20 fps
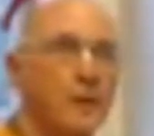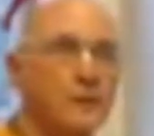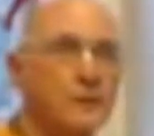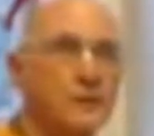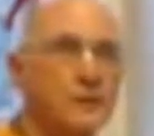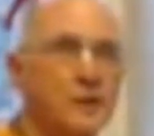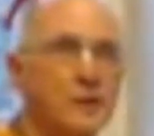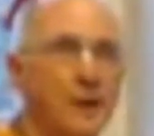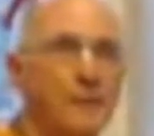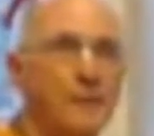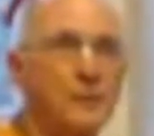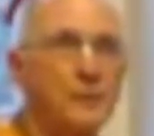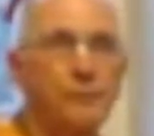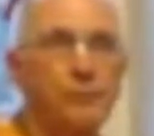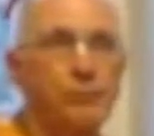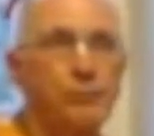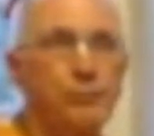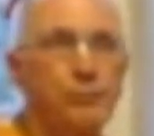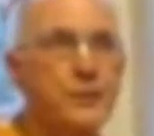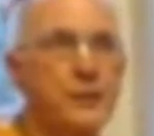to come and
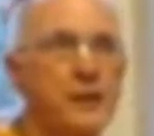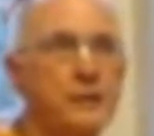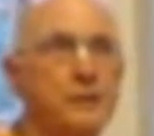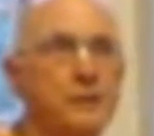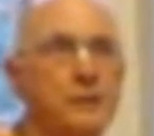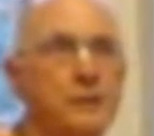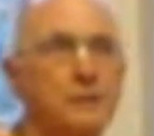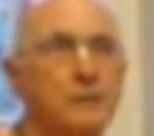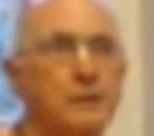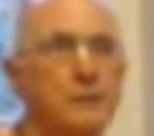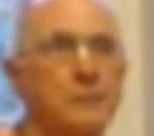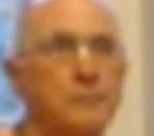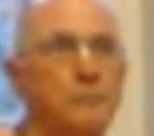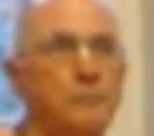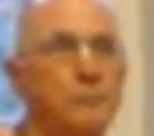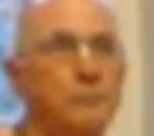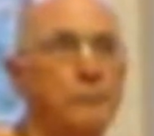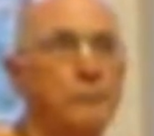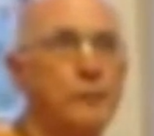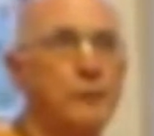appreciate the
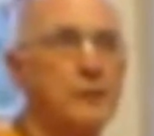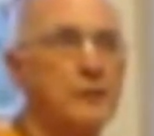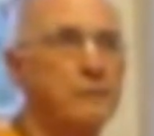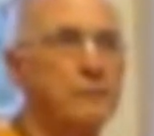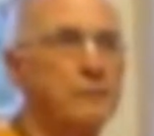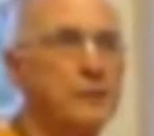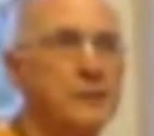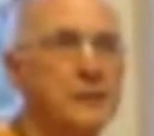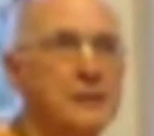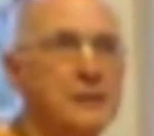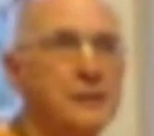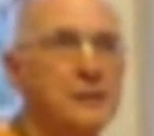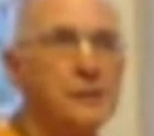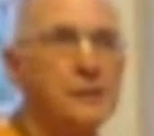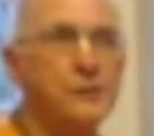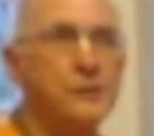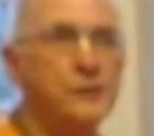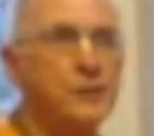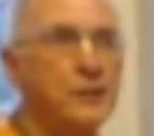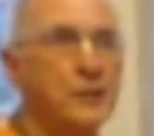beauty of the
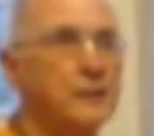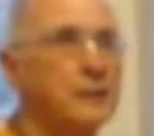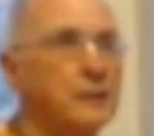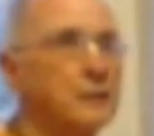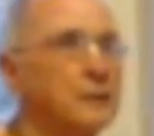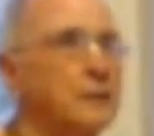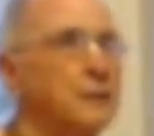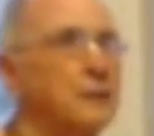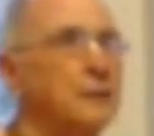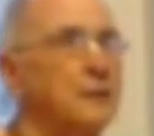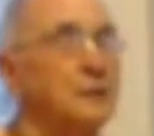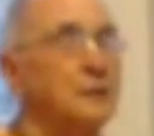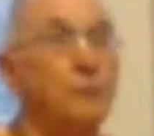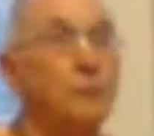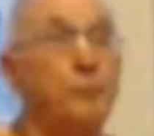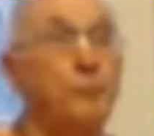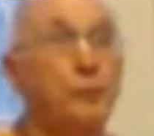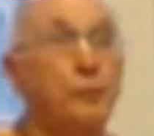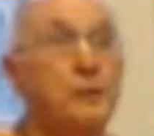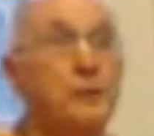deities and the
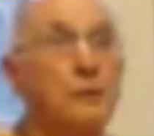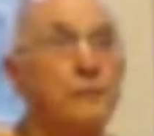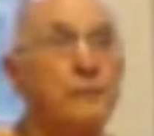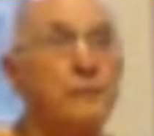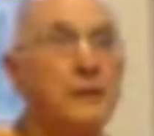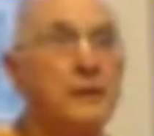beauty of the